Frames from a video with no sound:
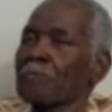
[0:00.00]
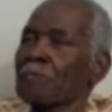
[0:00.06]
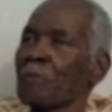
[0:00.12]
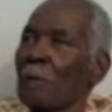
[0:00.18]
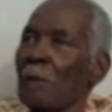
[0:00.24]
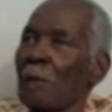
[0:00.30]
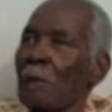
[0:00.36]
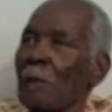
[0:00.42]

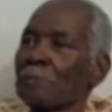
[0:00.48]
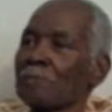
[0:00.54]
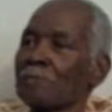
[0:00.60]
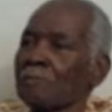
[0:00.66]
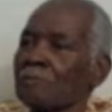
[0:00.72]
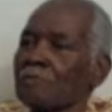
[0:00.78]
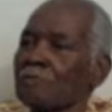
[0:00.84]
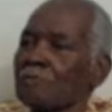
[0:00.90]
So what
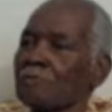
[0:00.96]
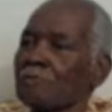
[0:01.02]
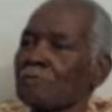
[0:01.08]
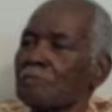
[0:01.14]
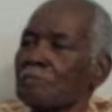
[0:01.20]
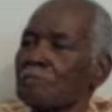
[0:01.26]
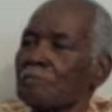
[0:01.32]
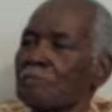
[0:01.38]
about these
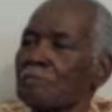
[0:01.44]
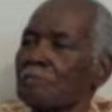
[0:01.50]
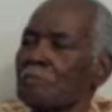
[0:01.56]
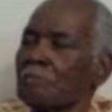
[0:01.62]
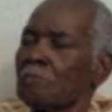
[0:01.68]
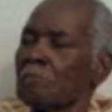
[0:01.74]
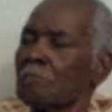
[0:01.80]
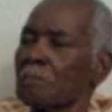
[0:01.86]
the the, the
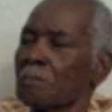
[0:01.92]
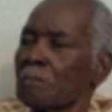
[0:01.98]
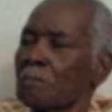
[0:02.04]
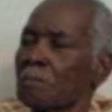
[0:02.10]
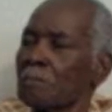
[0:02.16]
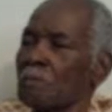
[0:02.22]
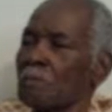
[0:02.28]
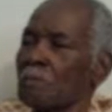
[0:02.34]

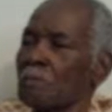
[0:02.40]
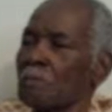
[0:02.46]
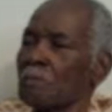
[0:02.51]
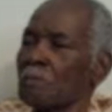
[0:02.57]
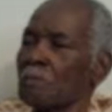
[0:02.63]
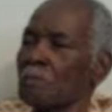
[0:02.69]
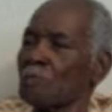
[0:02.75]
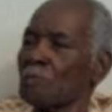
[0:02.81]
Losato where they
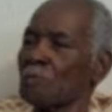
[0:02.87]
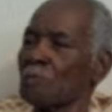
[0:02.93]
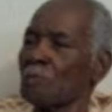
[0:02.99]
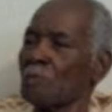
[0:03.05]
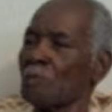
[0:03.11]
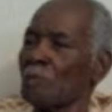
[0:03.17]
were uh,